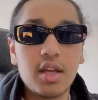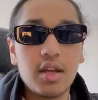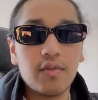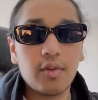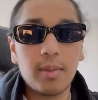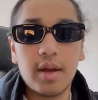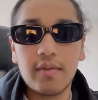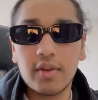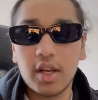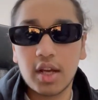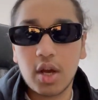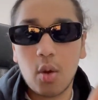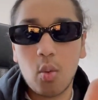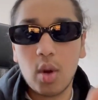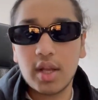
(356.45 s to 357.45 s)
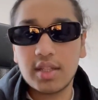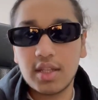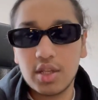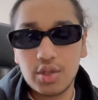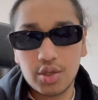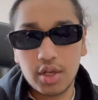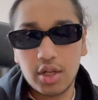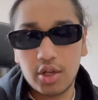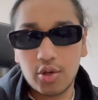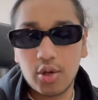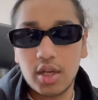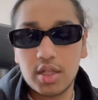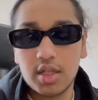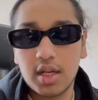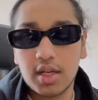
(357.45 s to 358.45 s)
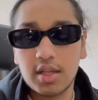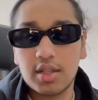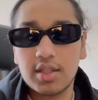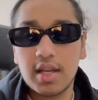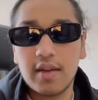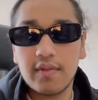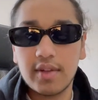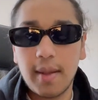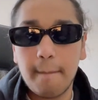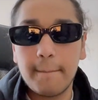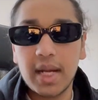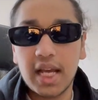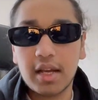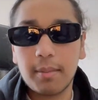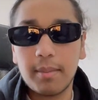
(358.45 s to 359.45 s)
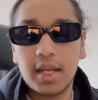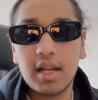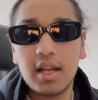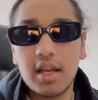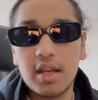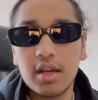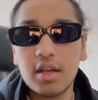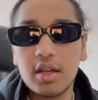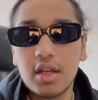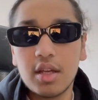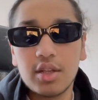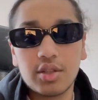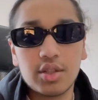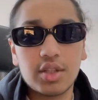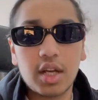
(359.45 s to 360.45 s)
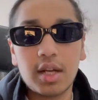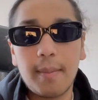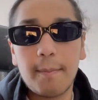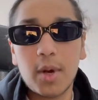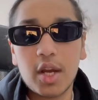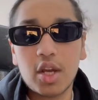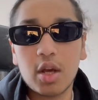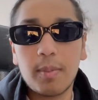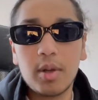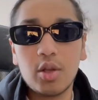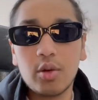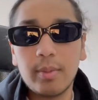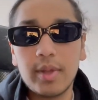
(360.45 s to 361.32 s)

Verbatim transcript: from having like a white t-shirt and a grey jacket to having that black mid layer, just to kind of break up a little